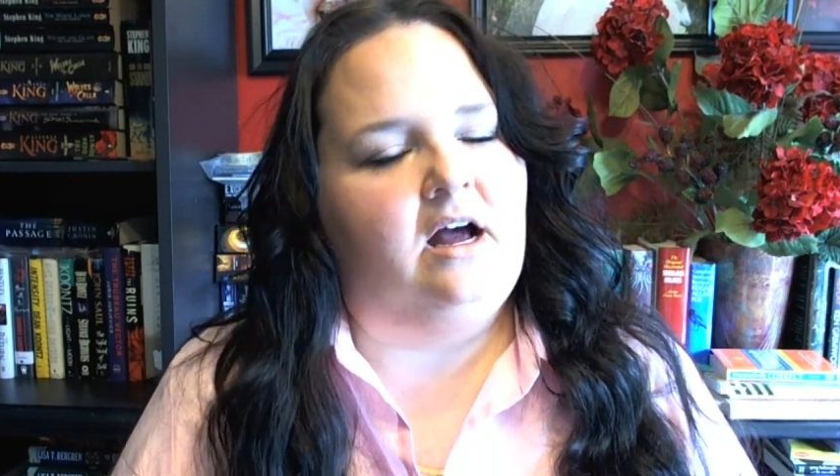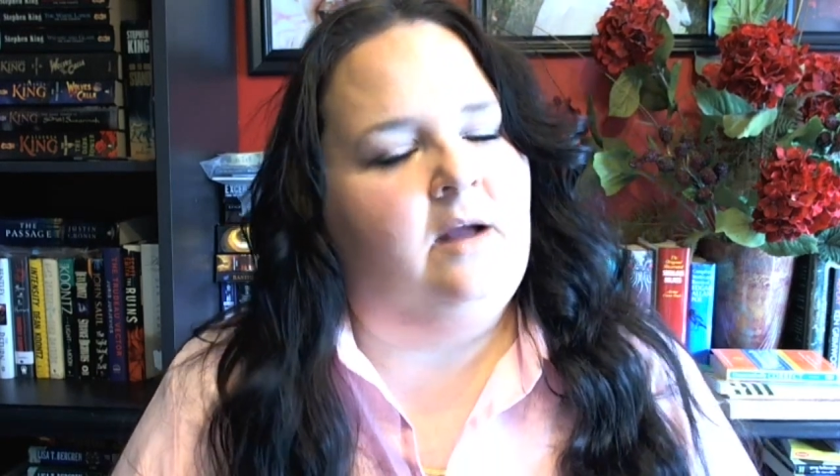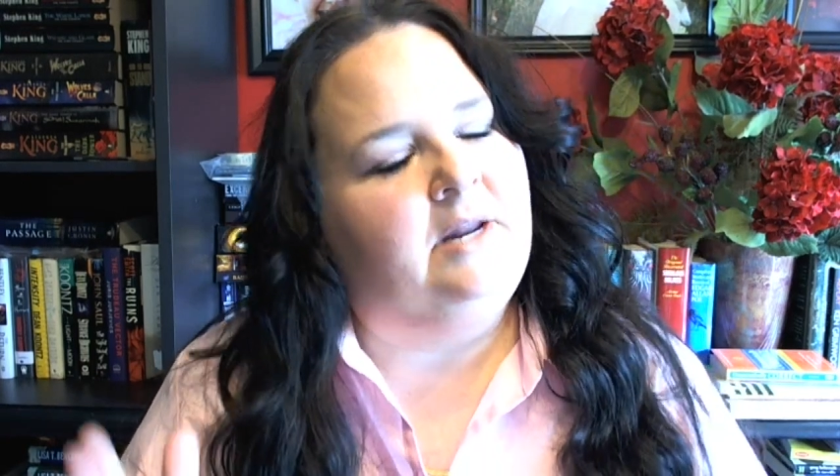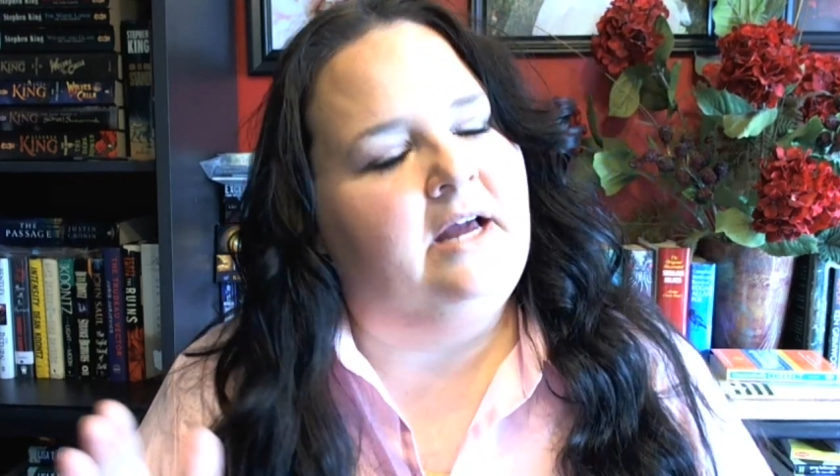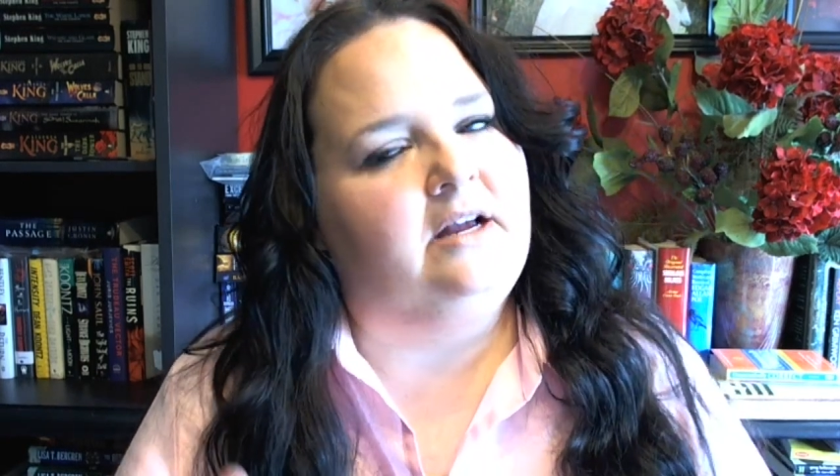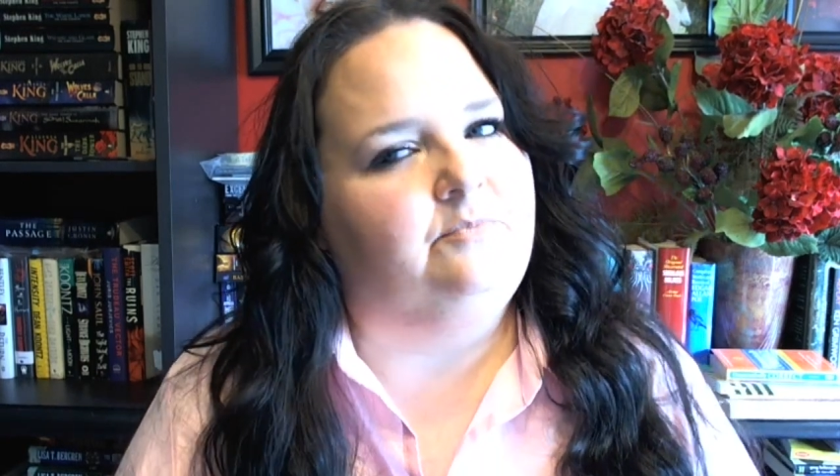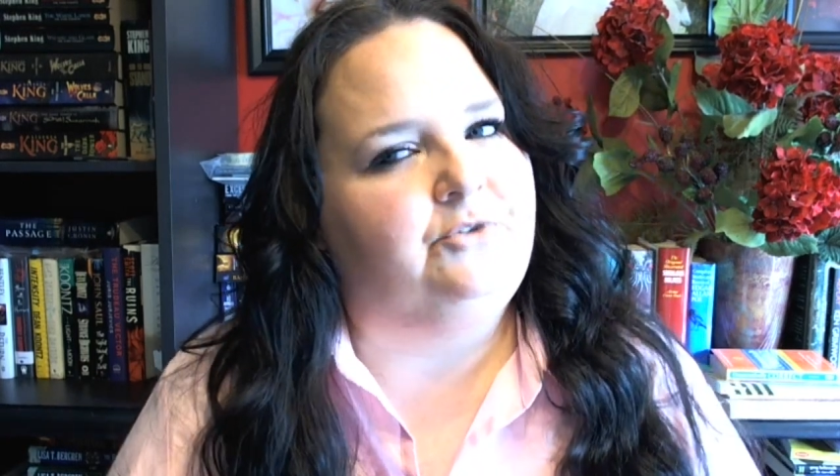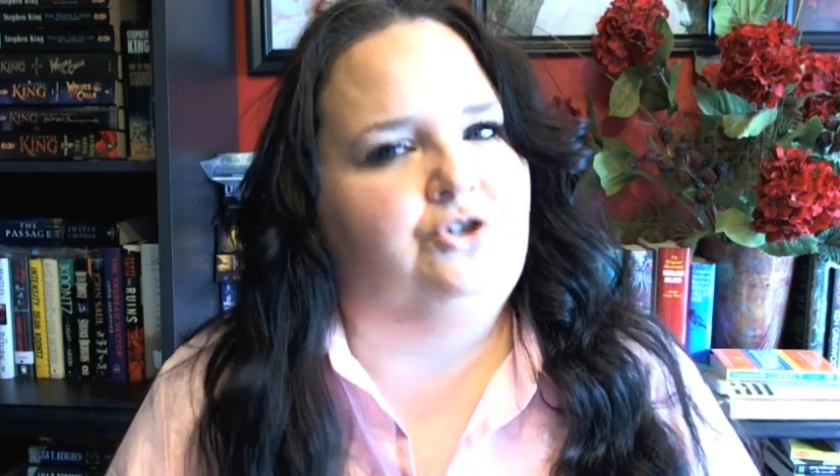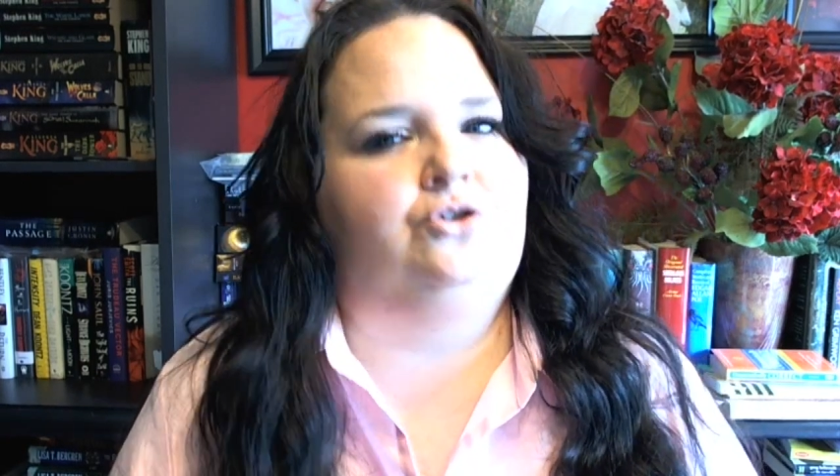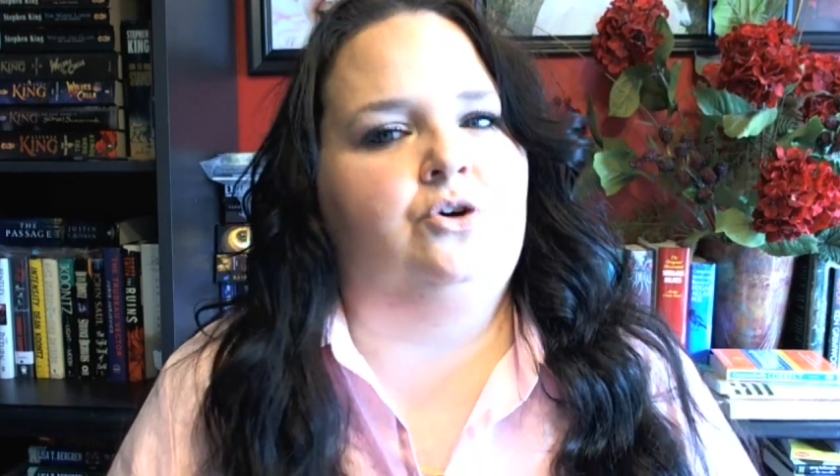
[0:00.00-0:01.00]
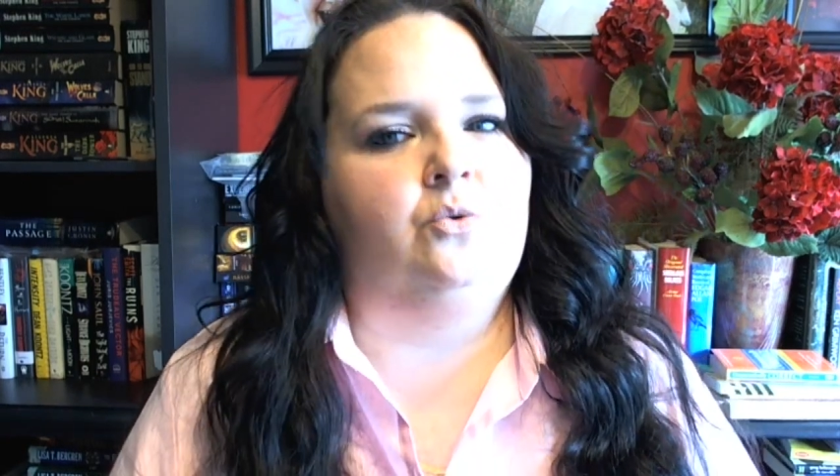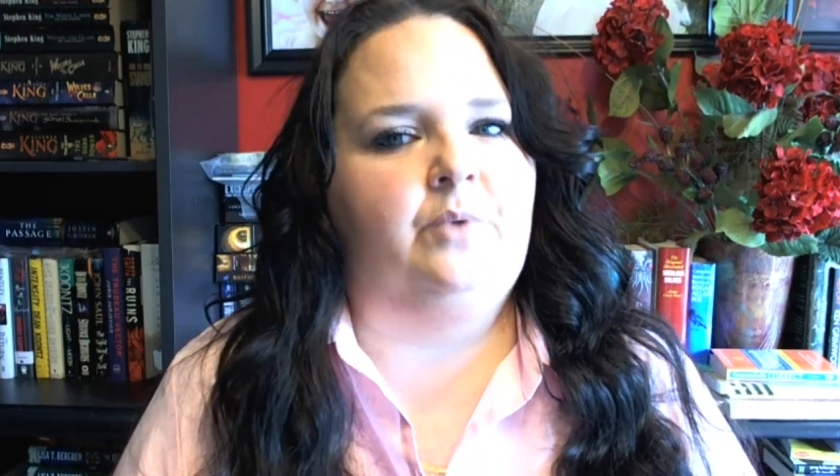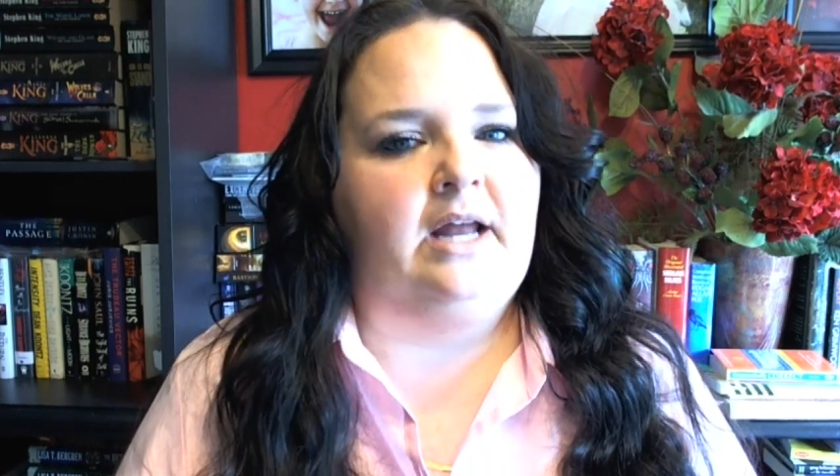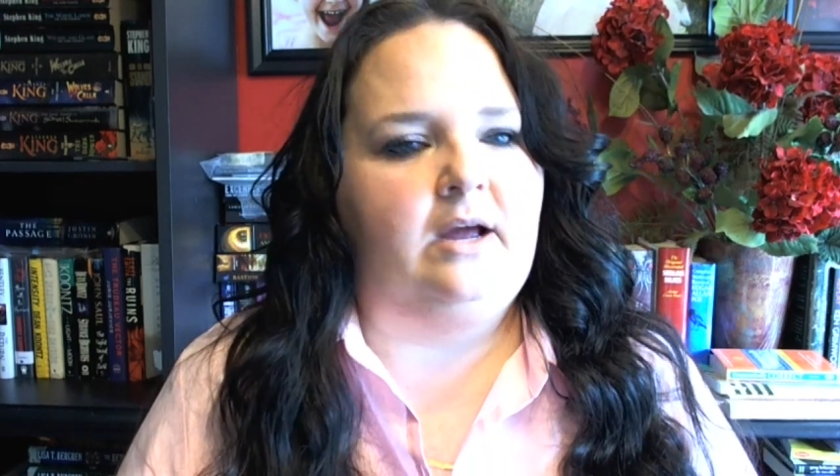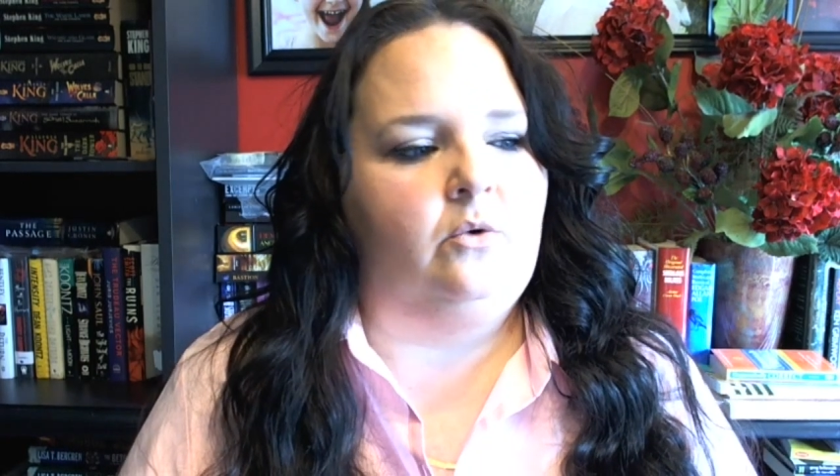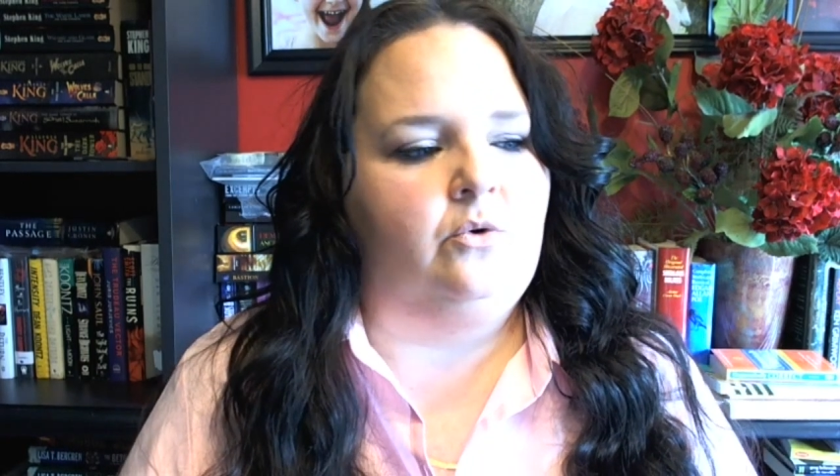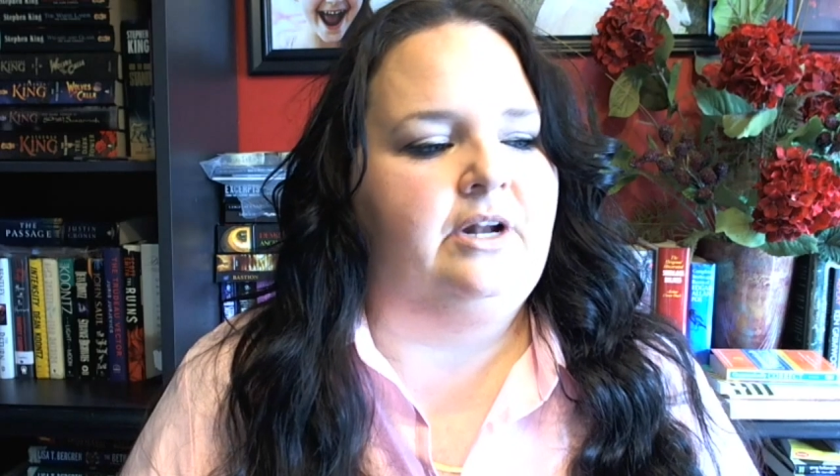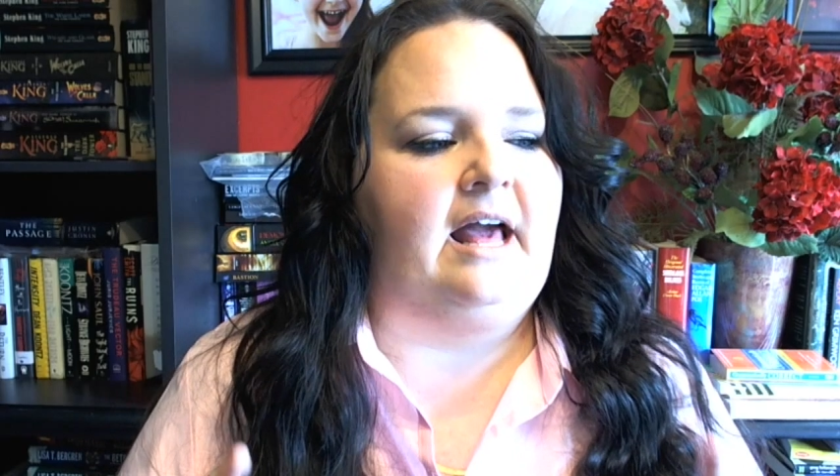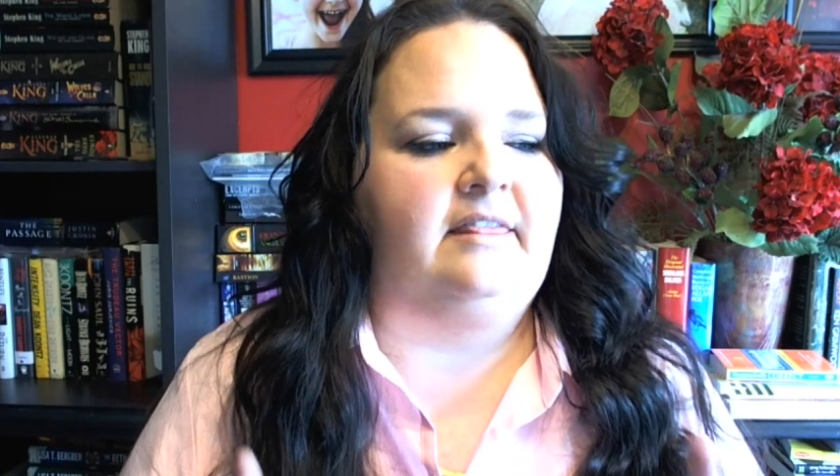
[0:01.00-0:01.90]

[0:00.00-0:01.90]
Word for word: I'm not sure when I ordered it.